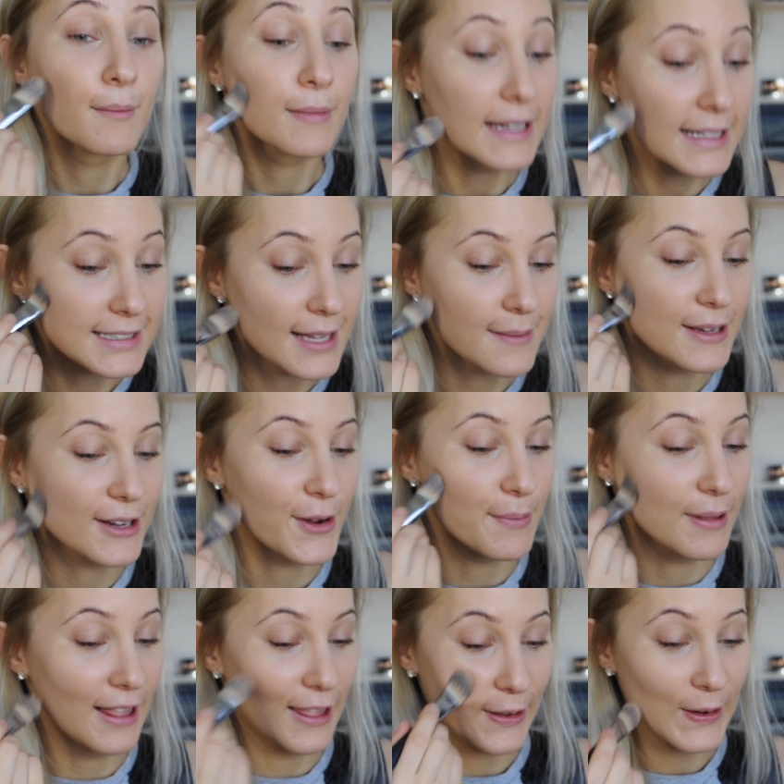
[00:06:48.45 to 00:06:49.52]
please let me know
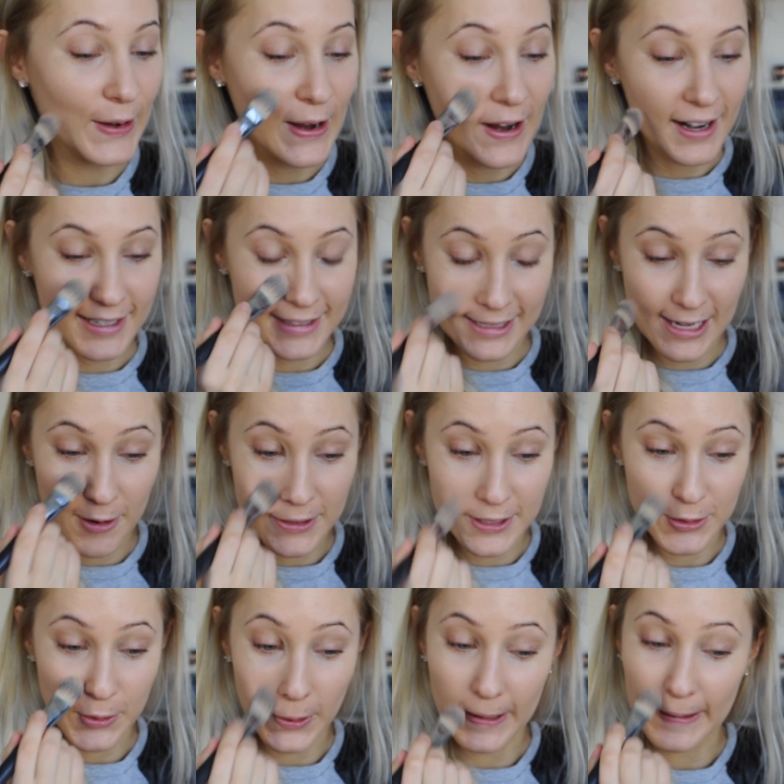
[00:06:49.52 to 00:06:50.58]
below, because then I'll
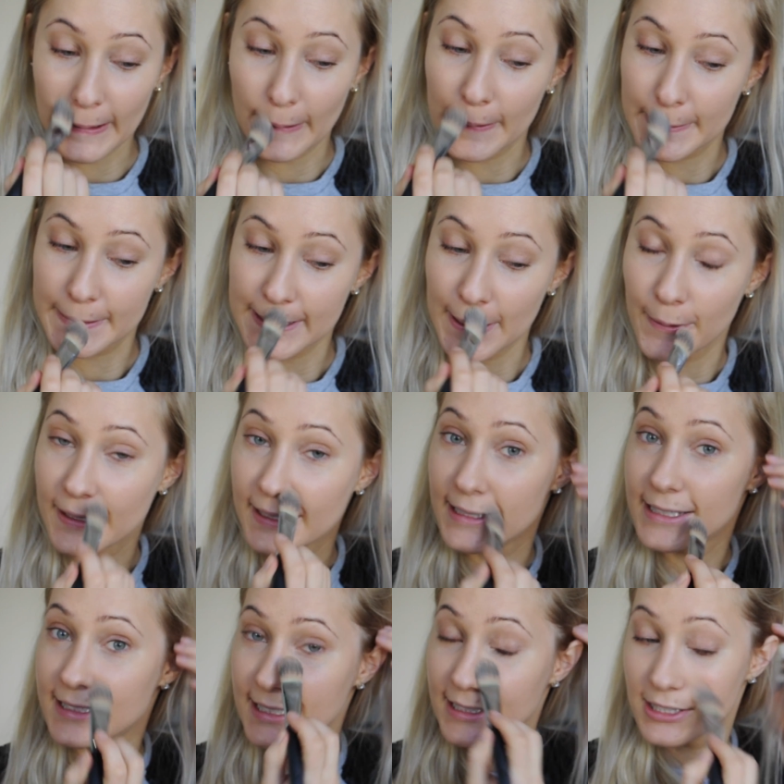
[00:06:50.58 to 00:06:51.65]
just order that one, because that one
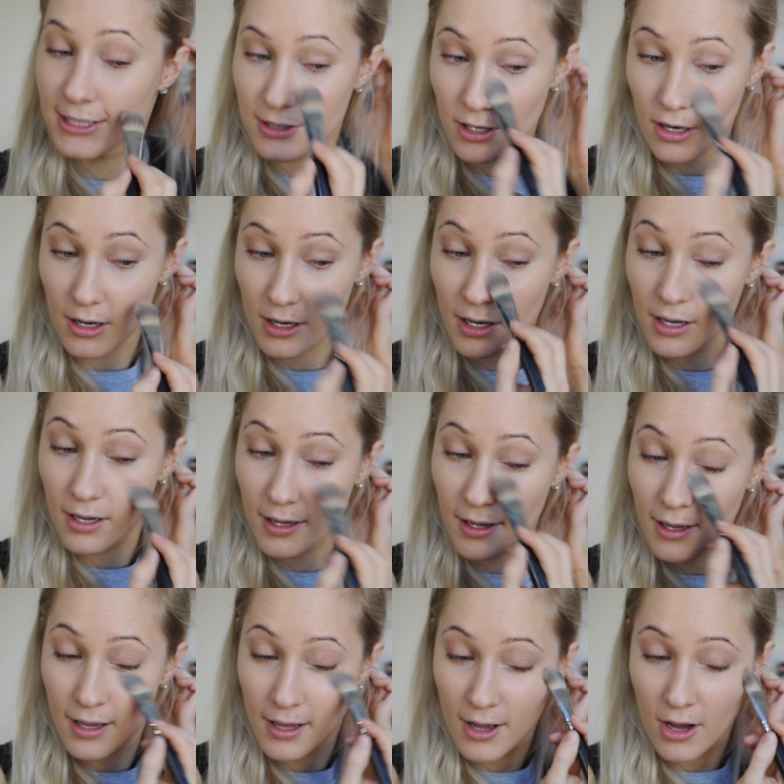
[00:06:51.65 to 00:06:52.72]
is in stock
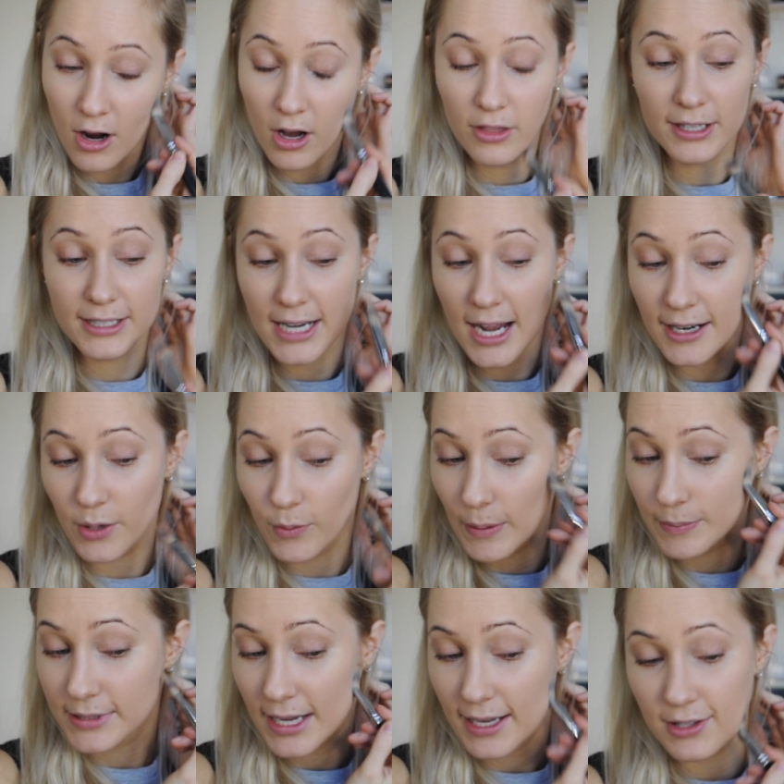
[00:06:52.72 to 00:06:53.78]
on the Target
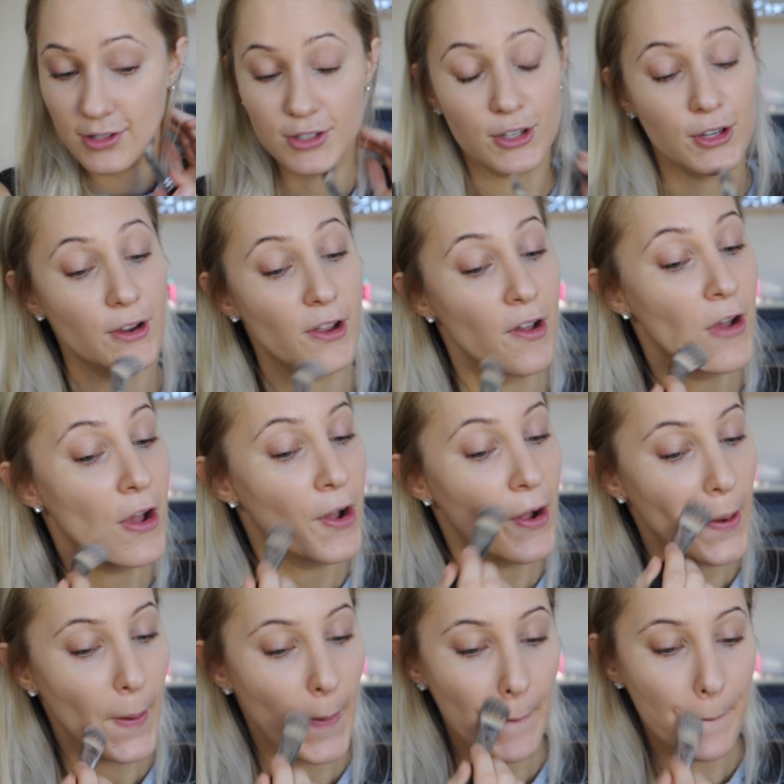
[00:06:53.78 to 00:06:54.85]
website, so
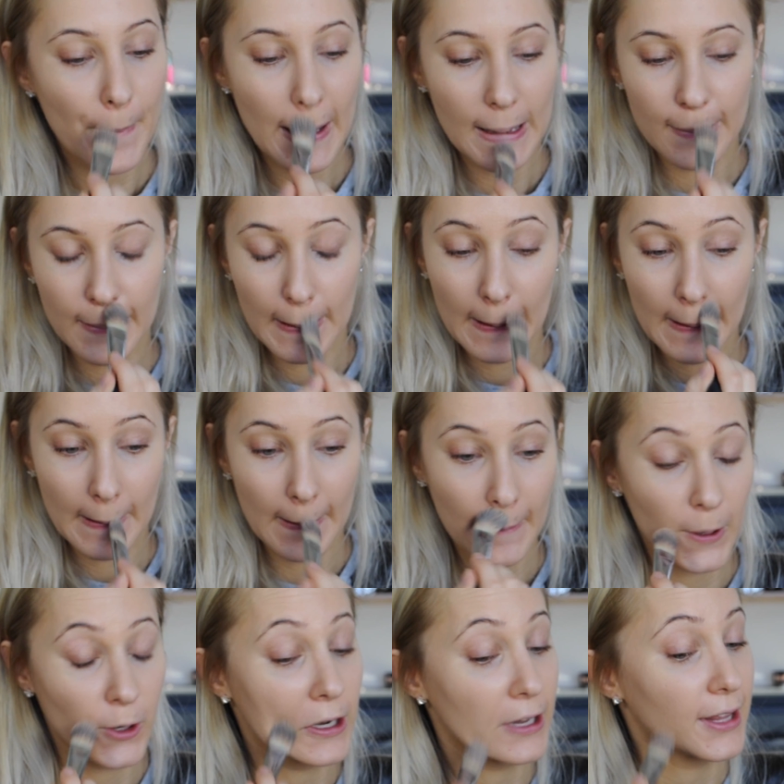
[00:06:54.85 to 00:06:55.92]
maybe
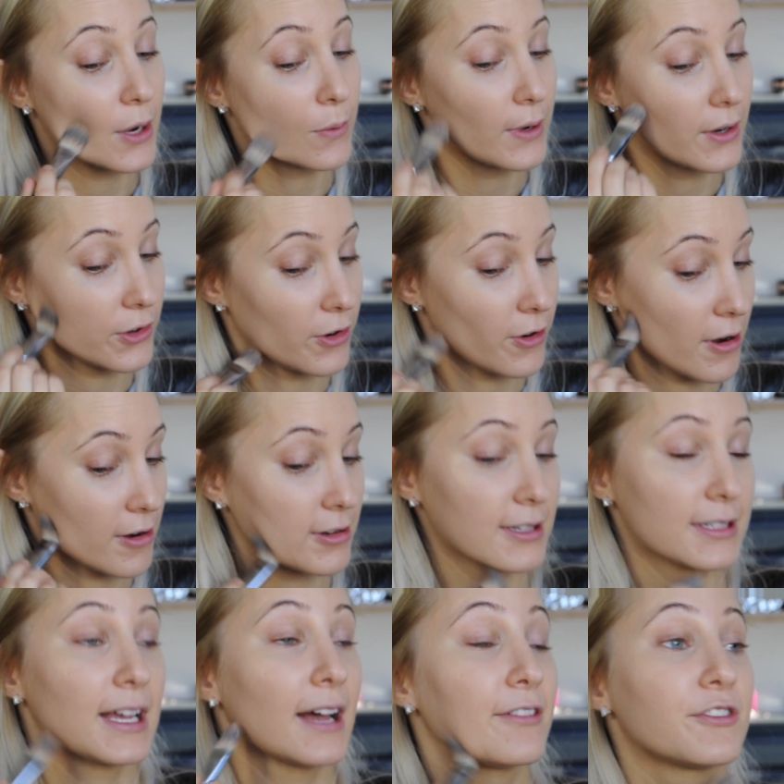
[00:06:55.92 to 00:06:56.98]
I'll order that one, or I'll
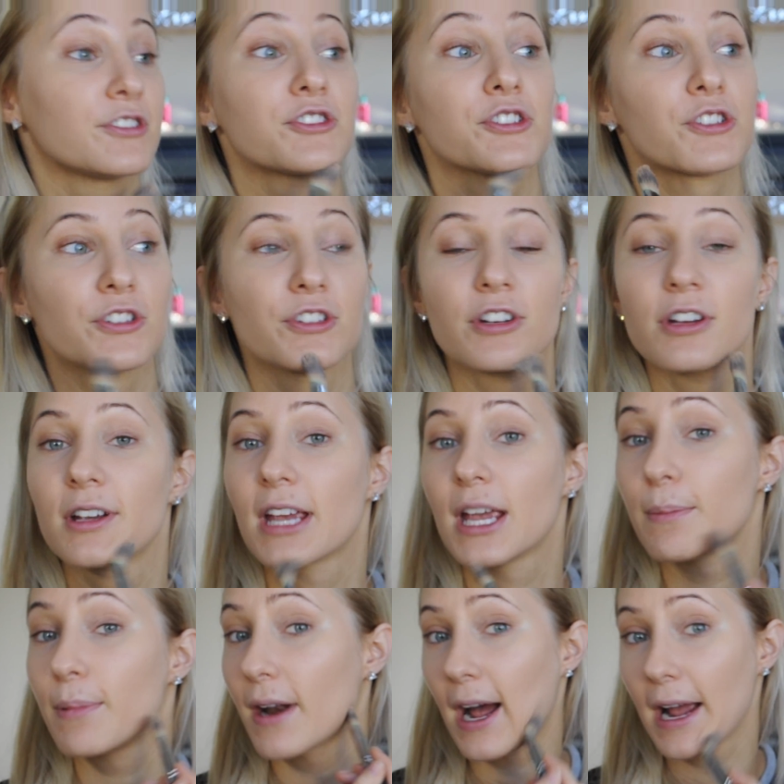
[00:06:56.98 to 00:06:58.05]
just have to
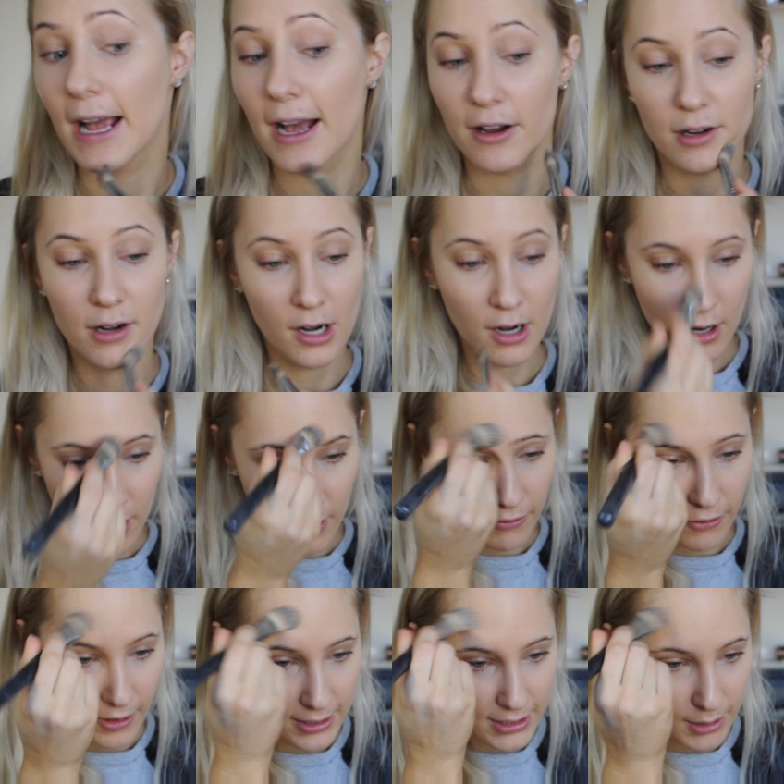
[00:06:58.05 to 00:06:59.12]
keep an eye out
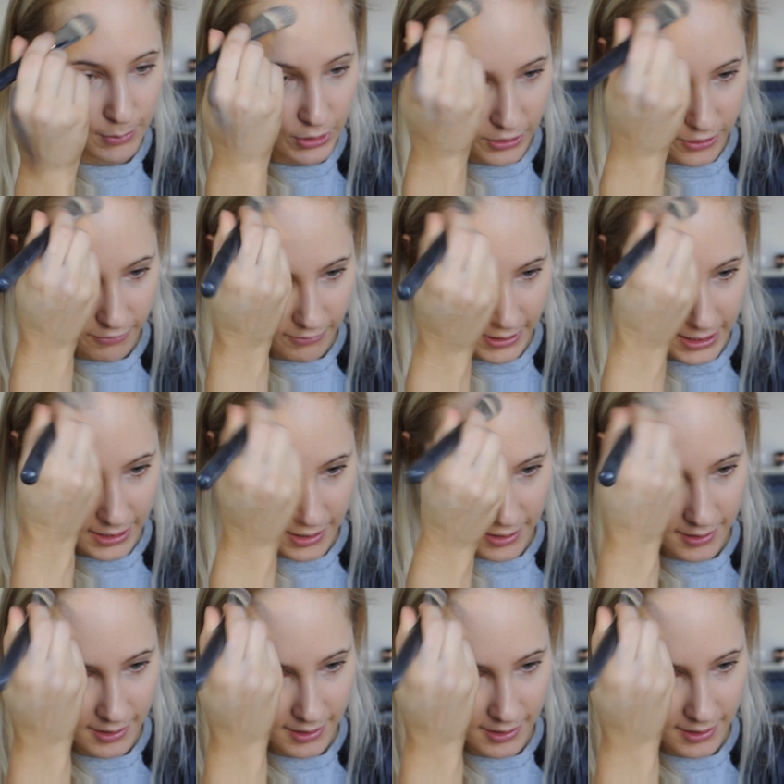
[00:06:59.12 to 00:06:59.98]
for a W3